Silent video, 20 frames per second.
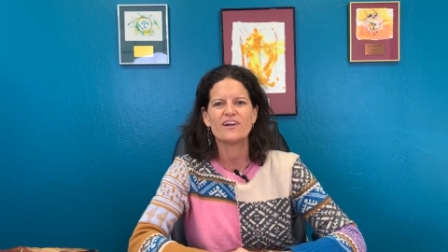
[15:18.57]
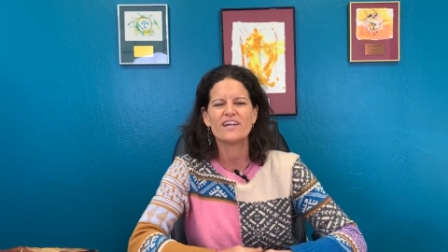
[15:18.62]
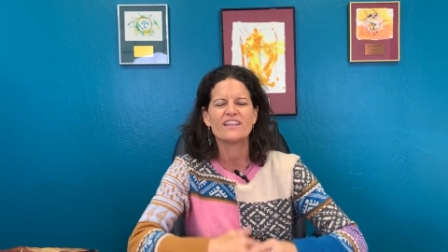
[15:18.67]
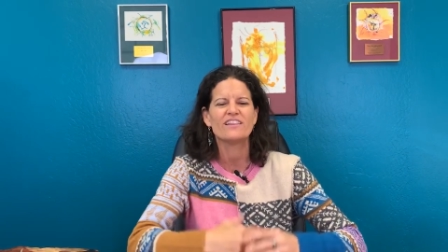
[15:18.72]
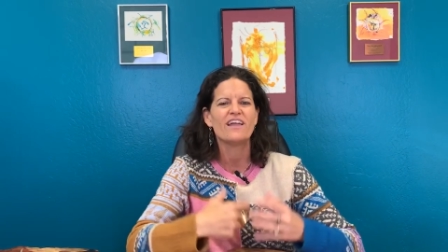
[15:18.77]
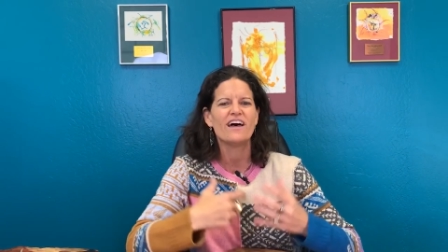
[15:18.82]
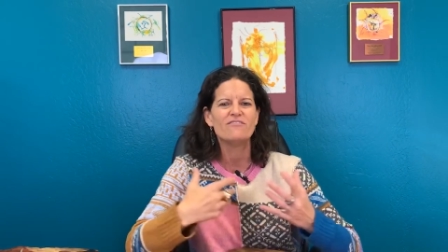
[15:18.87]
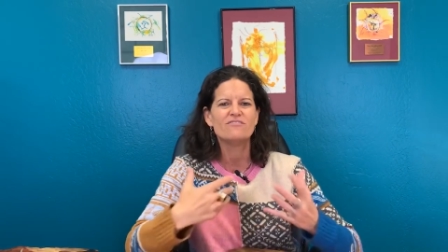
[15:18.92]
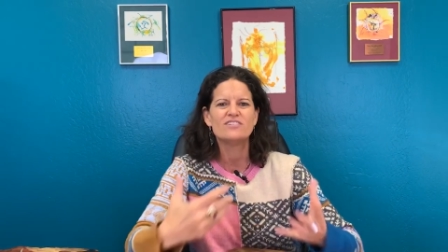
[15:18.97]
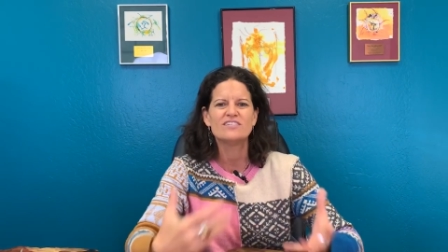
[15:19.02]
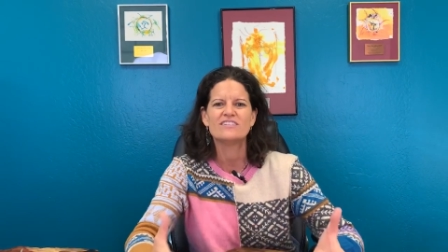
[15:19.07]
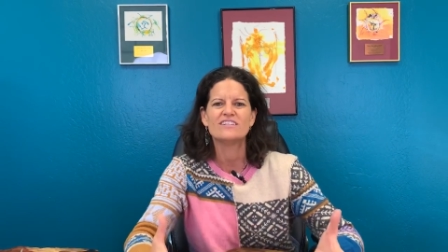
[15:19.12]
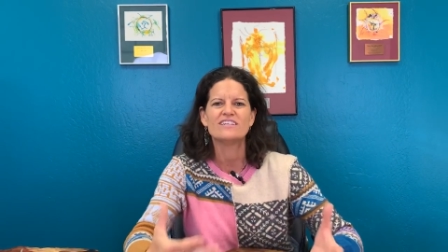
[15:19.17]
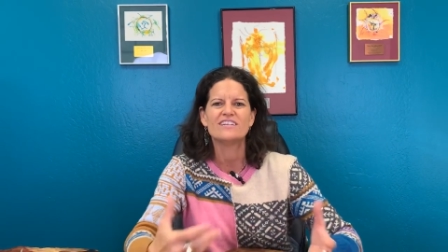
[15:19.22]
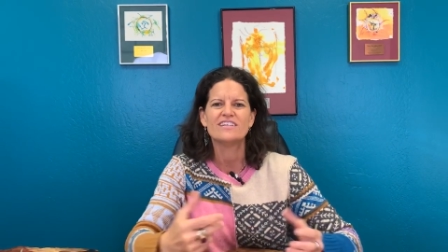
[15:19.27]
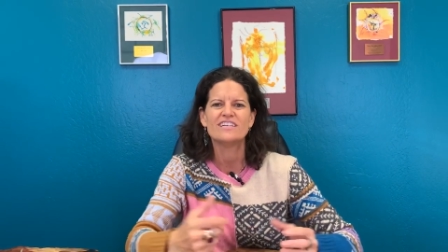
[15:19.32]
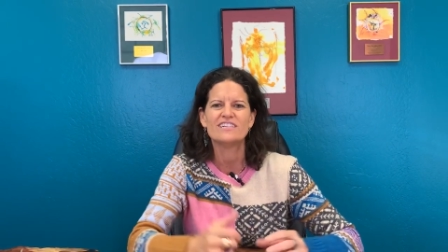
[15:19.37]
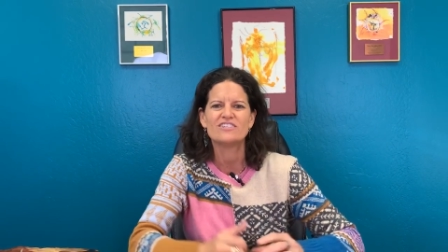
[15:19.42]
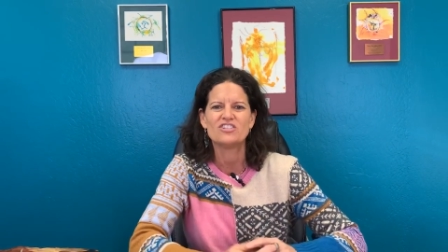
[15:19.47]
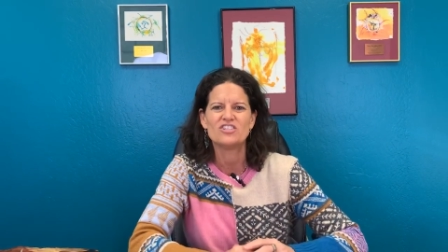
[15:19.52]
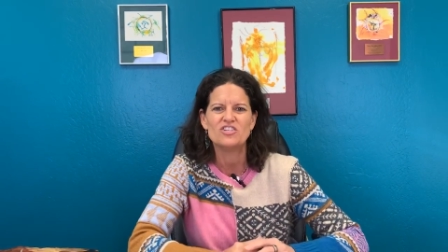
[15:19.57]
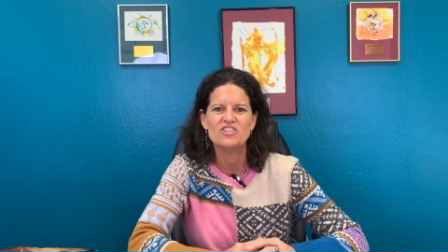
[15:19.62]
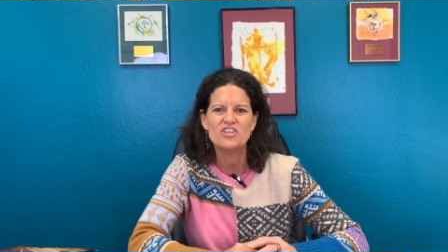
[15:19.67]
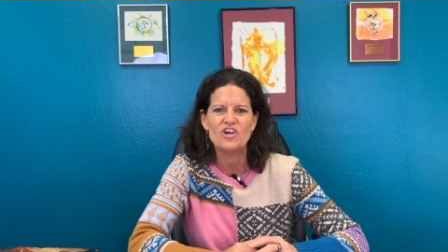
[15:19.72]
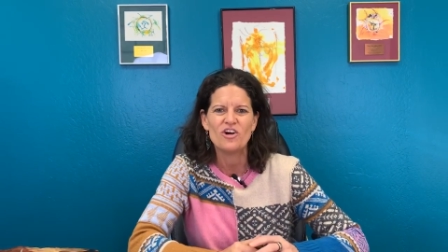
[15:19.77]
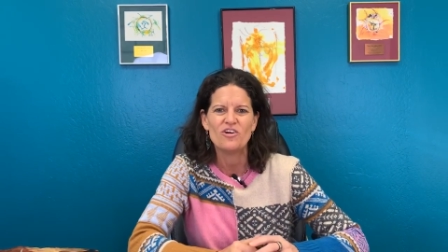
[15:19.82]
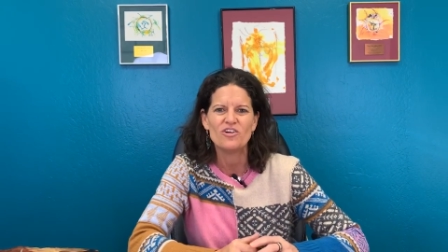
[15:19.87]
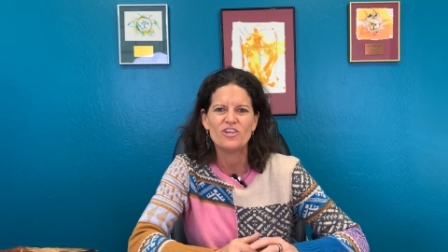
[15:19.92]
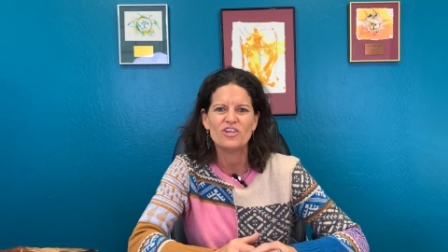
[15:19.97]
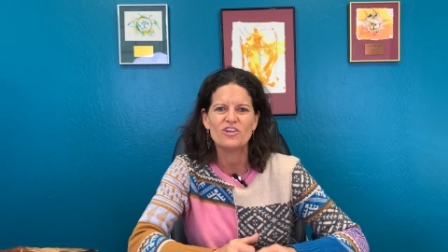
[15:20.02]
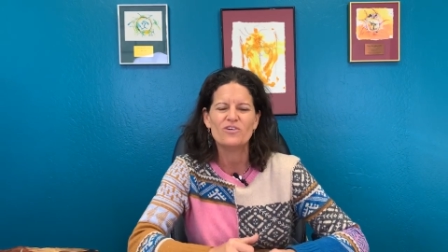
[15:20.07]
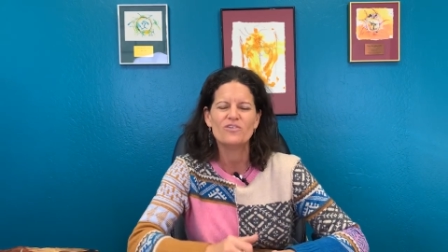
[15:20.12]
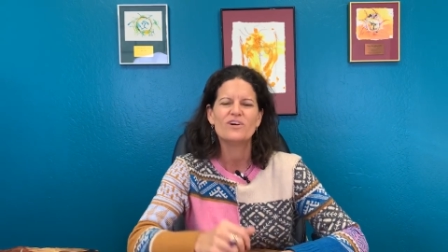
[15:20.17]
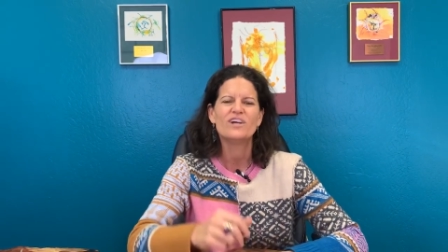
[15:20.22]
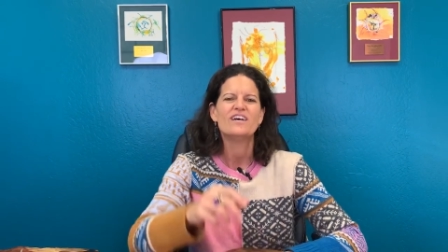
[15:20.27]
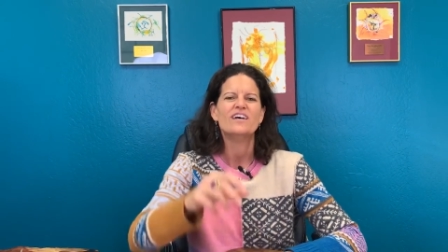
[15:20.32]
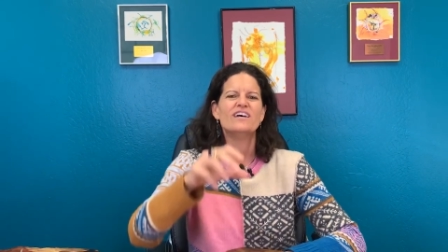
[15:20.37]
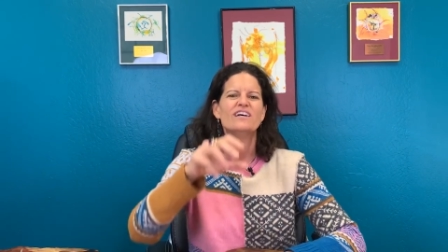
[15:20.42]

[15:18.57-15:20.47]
I'd love to get to know you.